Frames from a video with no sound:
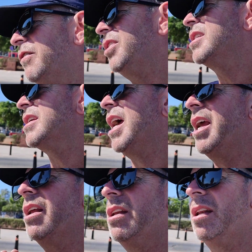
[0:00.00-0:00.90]
if you say
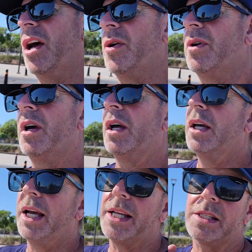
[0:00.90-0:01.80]
no.
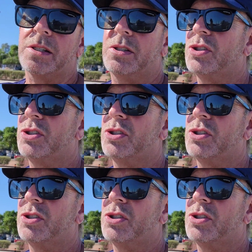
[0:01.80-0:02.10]
It's